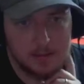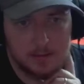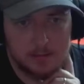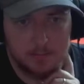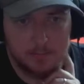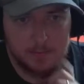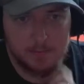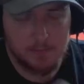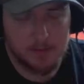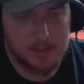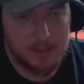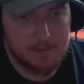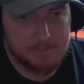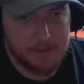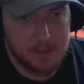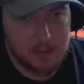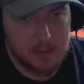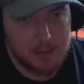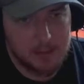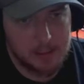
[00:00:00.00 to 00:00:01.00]
So we want to give
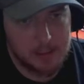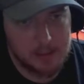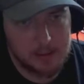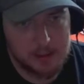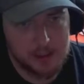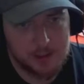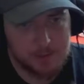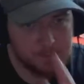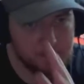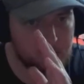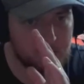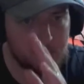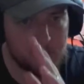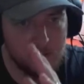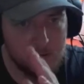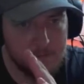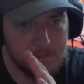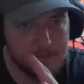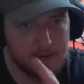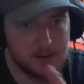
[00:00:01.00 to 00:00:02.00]
it kind of like a
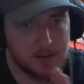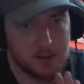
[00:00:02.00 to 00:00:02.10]
smooth